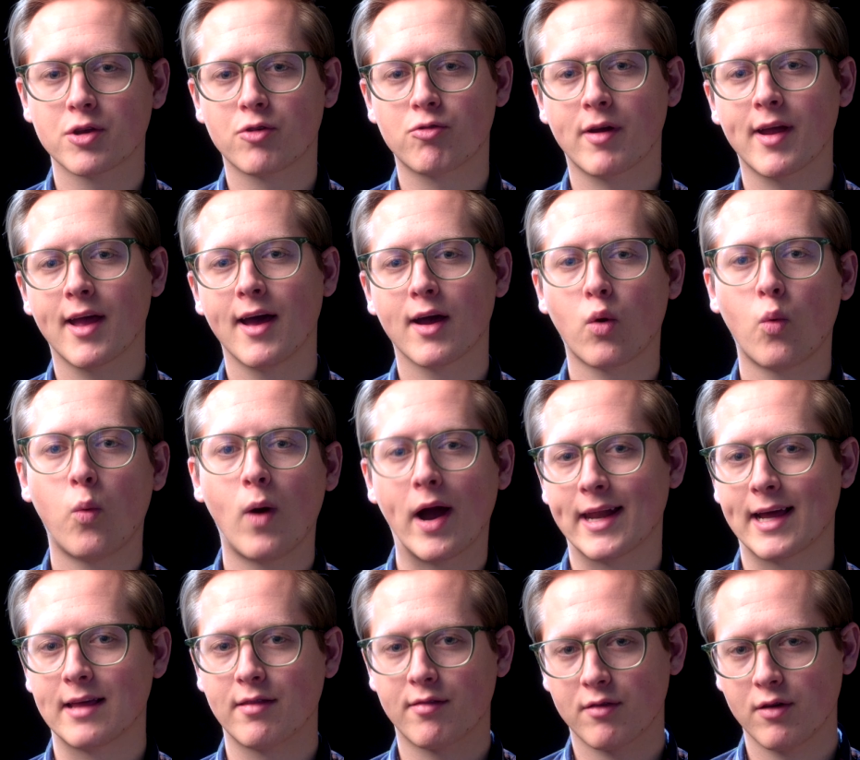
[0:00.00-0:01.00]
create a
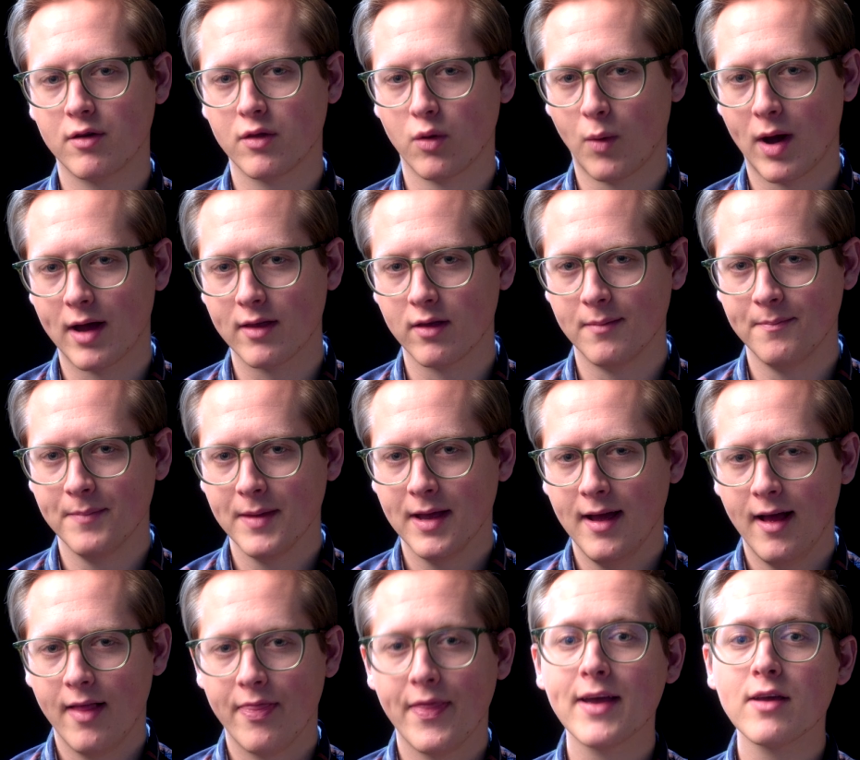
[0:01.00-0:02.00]
quinine soda water.
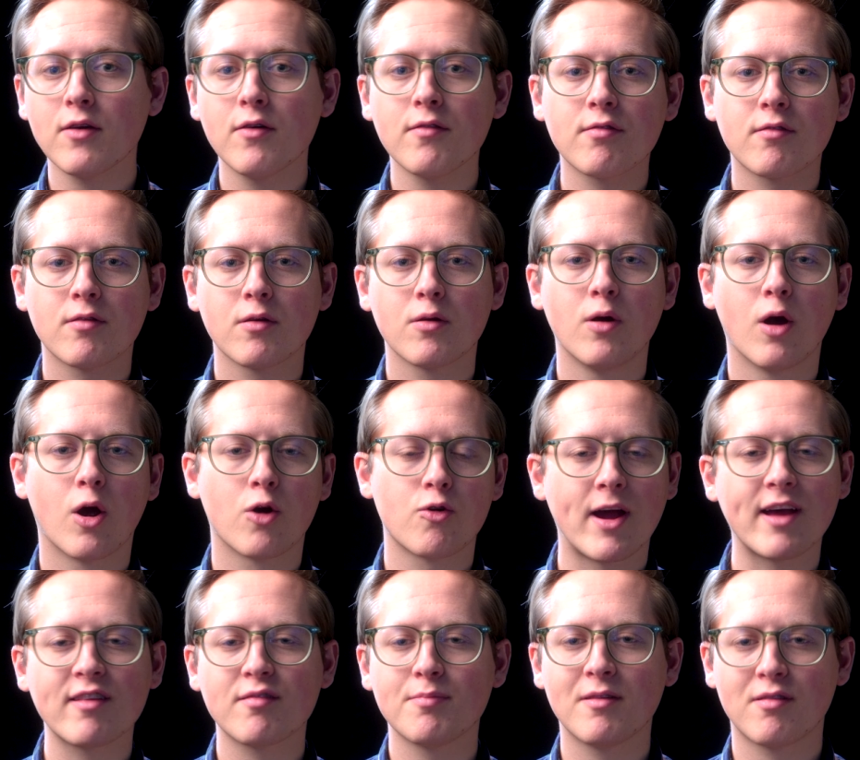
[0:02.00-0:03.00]
That goes to
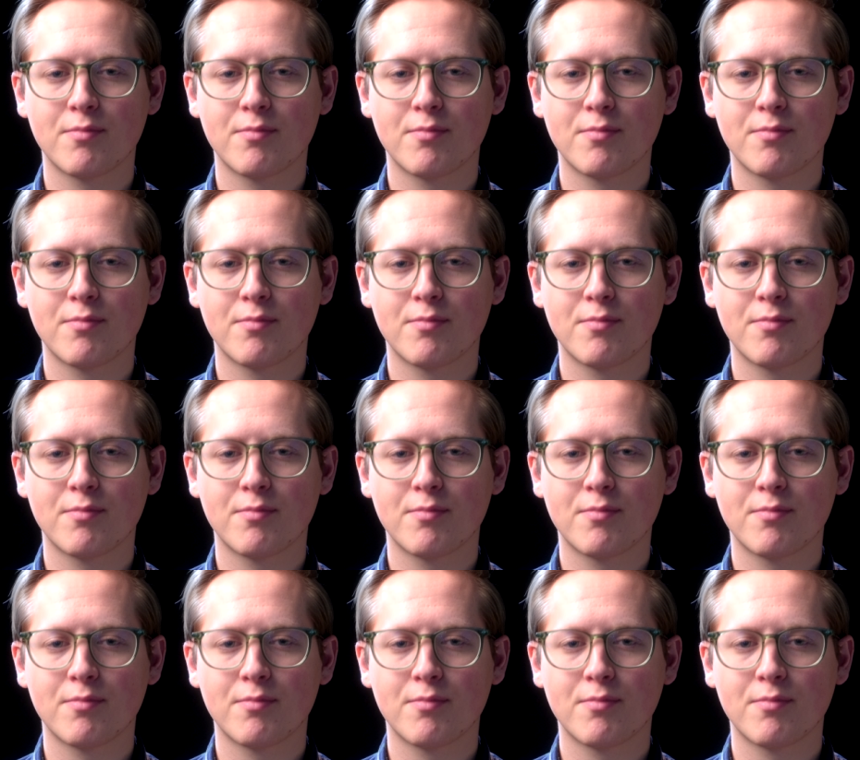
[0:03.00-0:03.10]
Erasmus